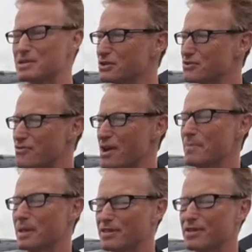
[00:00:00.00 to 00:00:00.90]
it's a great
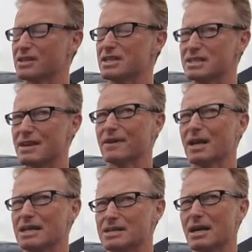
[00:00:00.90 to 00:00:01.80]
big 37
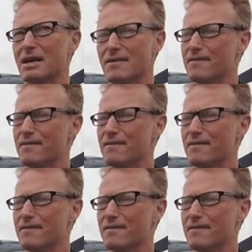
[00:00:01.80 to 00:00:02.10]
litre,